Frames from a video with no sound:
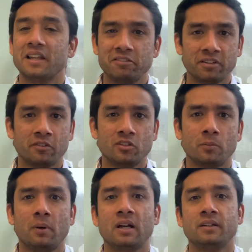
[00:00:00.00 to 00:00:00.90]
living with
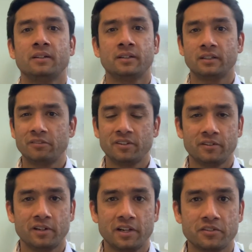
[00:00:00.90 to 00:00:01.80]
your partner live
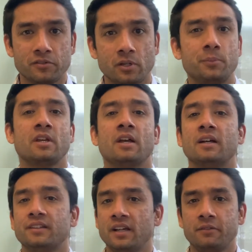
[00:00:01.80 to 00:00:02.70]
in relationships
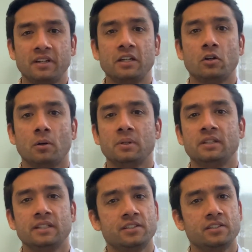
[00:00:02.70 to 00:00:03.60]
they are very
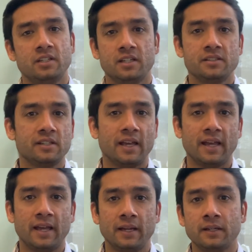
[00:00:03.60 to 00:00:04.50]
common these days
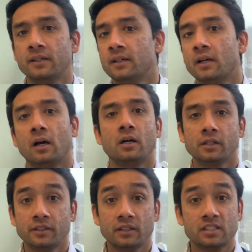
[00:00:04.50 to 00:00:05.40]
and
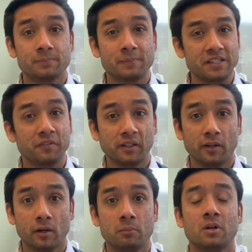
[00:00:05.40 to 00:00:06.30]
uh, the specific
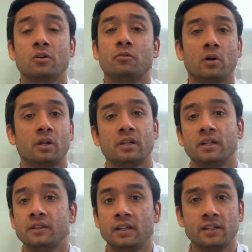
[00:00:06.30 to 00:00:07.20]
term for
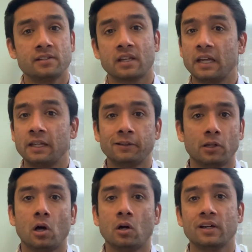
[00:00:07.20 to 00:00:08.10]
this
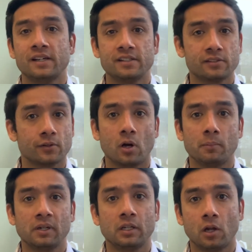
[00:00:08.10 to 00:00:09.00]
in law is
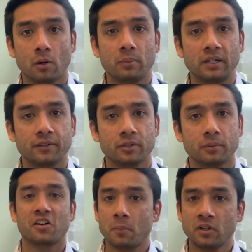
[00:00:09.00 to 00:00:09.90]
common law
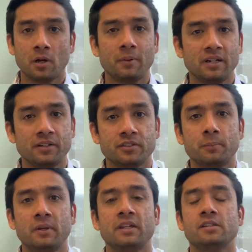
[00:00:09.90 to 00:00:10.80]
partnership common law
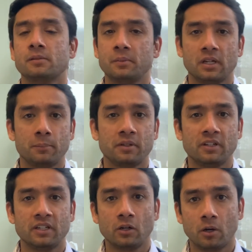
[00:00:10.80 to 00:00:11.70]
partnership is
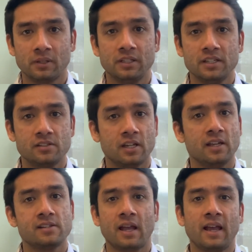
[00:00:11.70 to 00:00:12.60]
becoming very common these
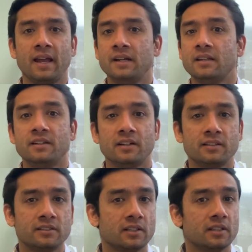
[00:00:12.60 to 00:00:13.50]
days and there
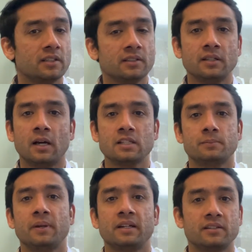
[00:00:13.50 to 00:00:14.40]
are certain
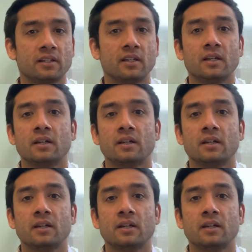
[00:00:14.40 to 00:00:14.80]
aspects